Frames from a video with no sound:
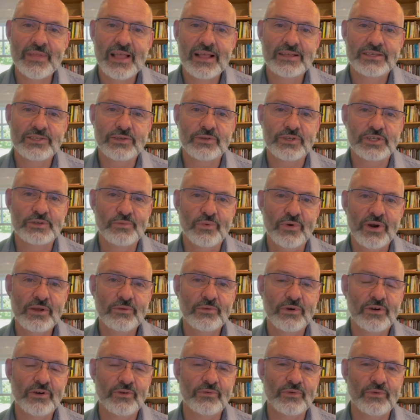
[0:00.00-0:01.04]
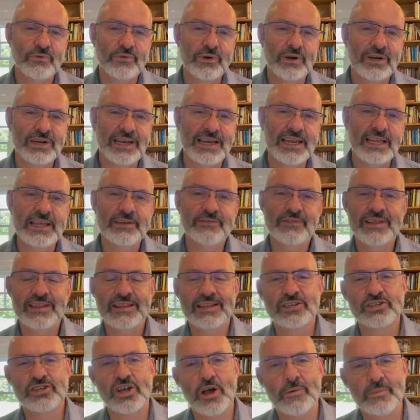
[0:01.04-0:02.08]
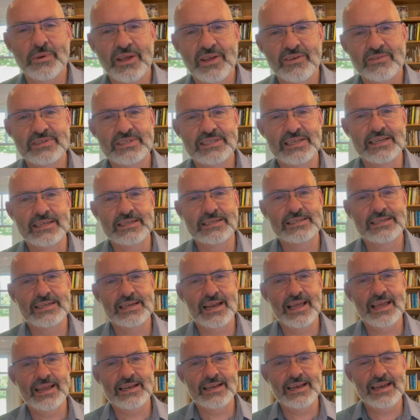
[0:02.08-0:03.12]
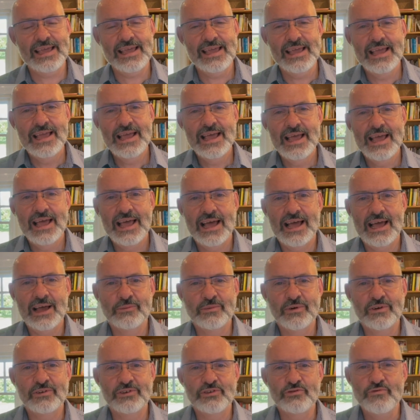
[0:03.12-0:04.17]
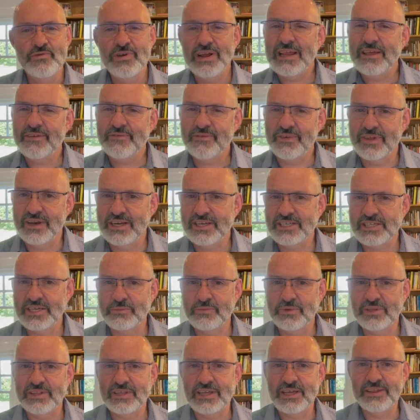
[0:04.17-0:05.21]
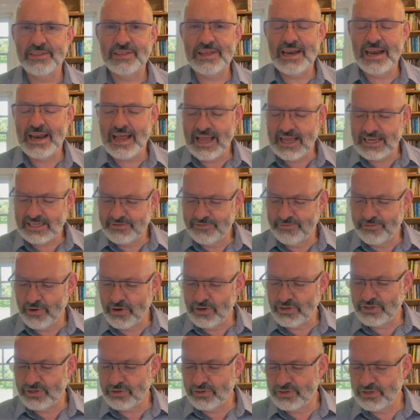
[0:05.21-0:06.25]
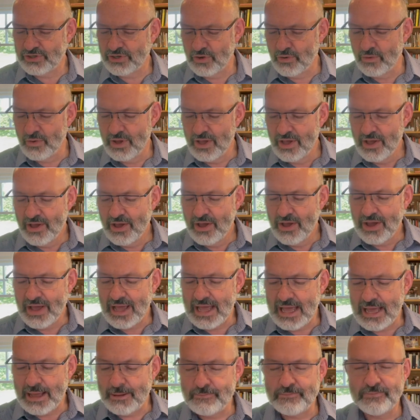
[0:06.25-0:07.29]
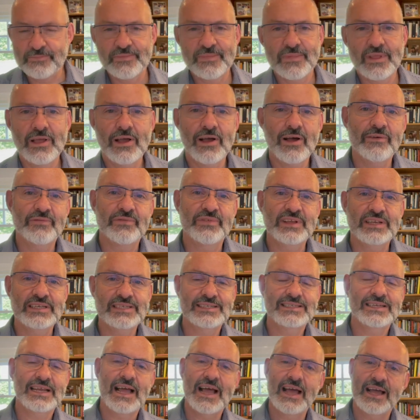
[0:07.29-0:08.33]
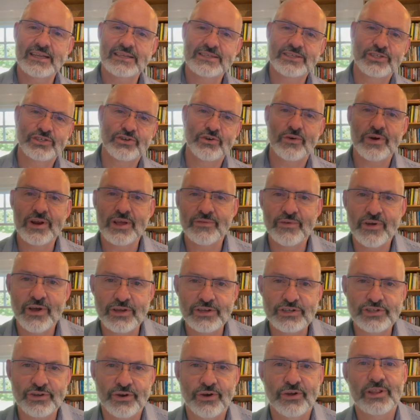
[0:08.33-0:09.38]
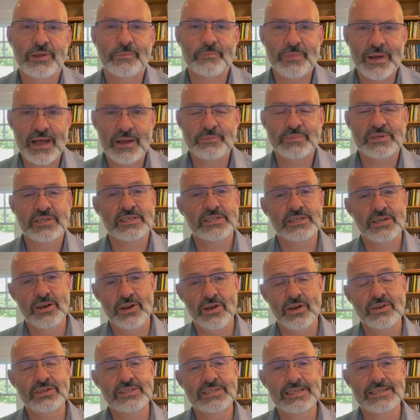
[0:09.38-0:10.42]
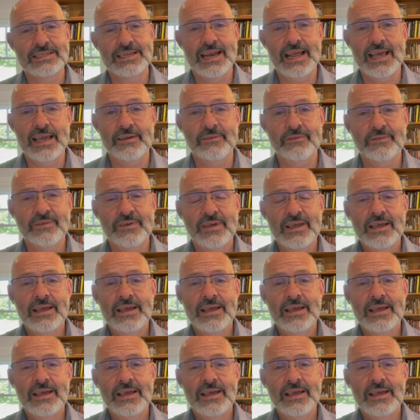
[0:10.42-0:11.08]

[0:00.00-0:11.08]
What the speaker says: So this morning we're leaving the topic of sin slightly, and we're really finishing with the last verse or so of this sad story of how John the Baptist lost his life.